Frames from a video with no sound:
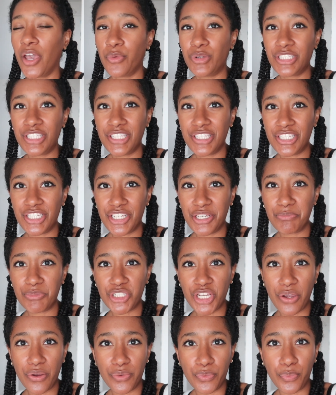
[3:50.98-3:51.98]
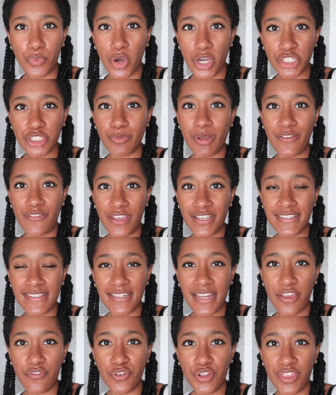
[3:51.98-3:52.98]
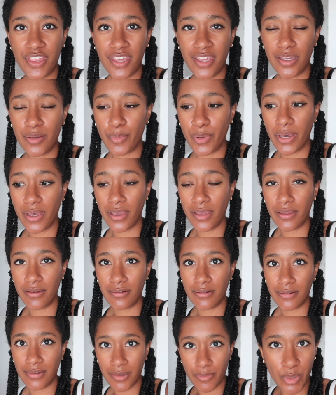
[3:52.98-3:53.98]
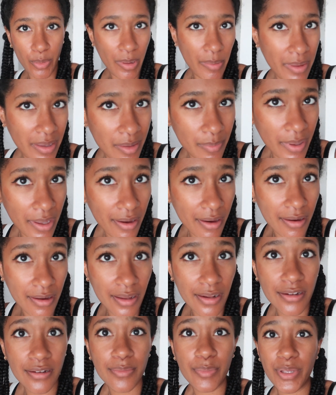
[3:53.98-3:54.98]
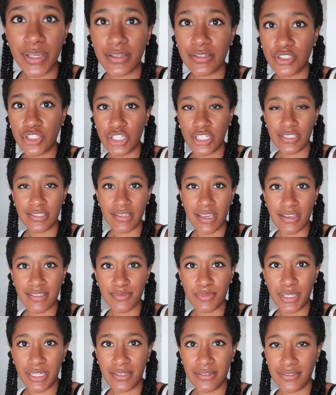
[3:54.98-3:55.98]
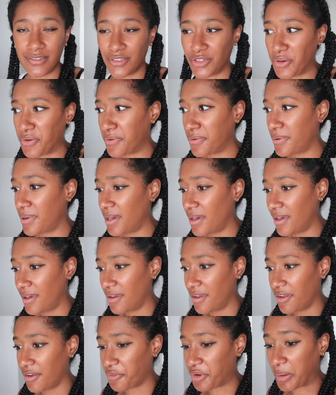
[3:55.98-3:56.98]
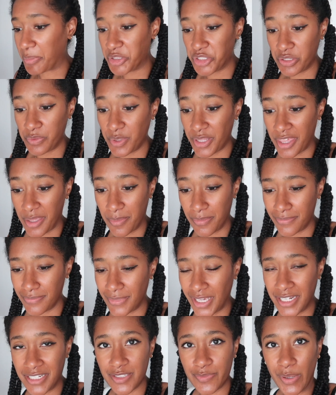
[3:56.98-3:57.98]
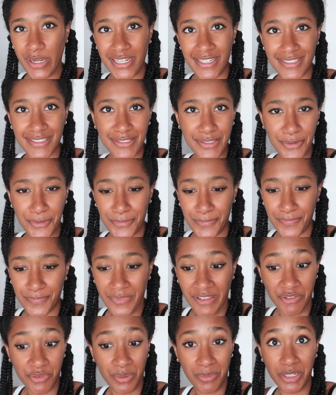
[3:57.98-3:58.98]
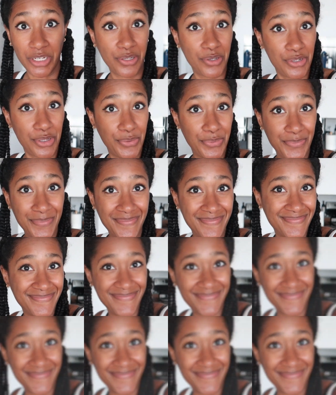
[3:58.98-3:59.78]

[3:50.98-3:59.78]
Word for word: I went to the gym, showered, washed my face and everything, but put my makeup back on because Chase asked me to go grab a drink with him and his buddy. So that's what I'm gonna go do.